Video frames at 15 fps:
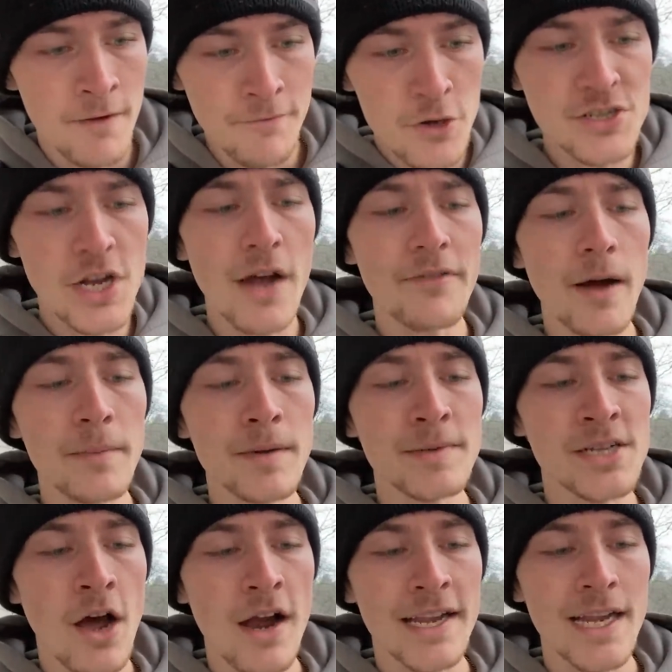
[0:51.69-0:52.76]
First off, I'm going to
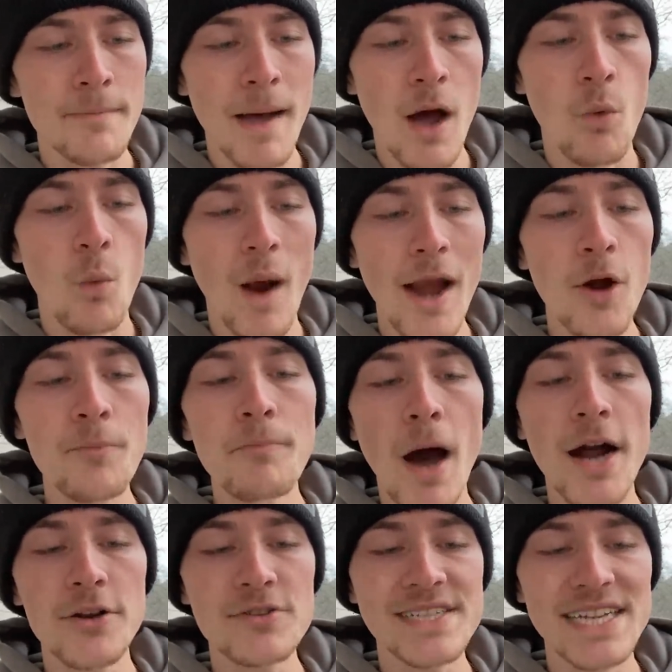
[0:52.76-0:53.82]
be talking about where
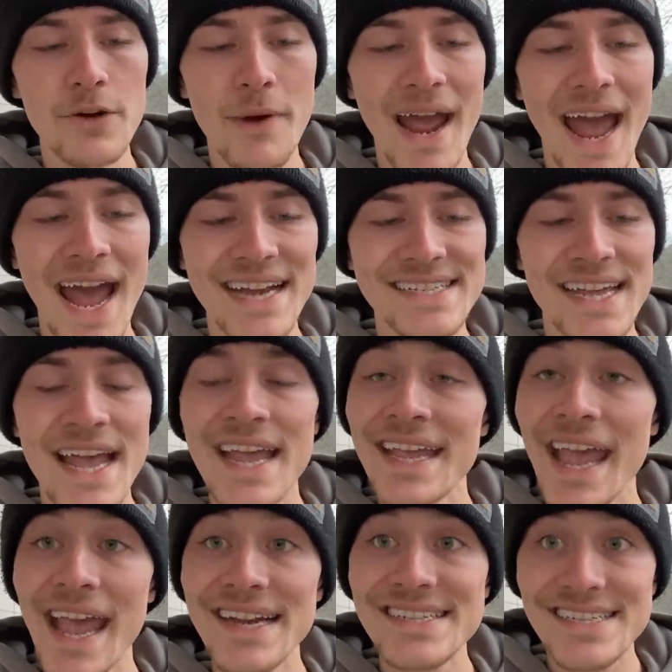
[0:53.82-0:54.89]
modern cigarette ads
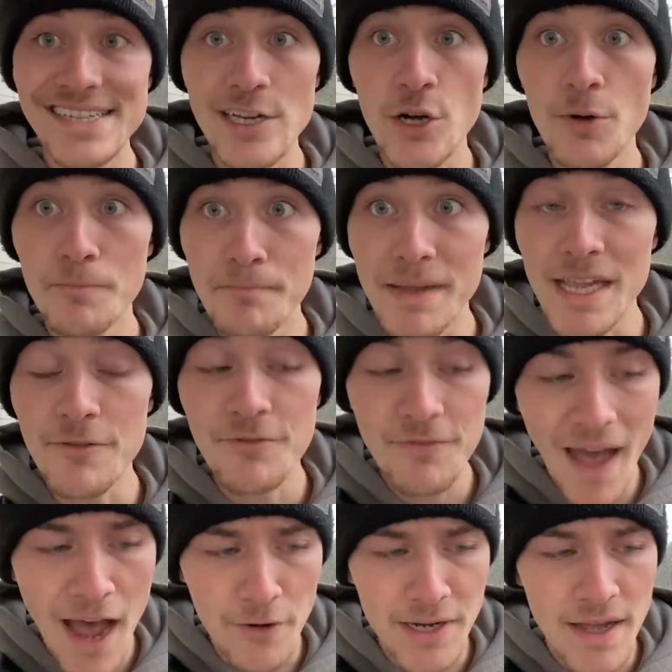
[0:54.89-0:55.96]
can still be
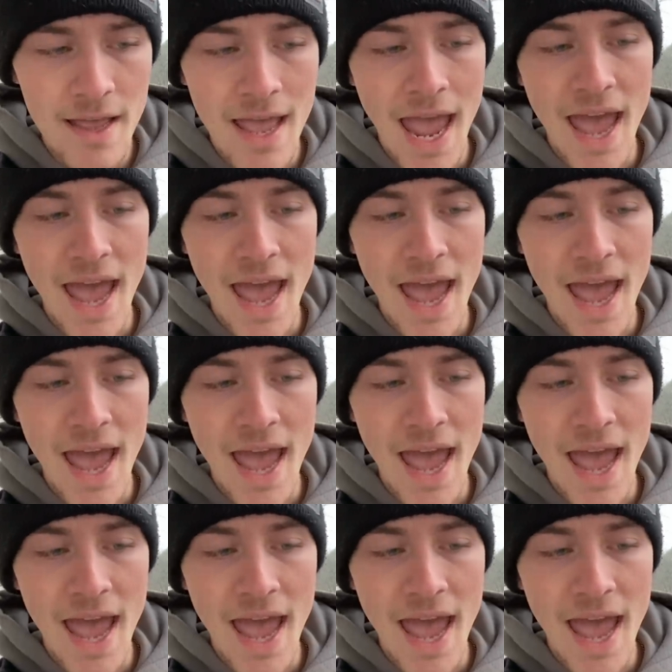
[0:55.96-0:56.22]
found.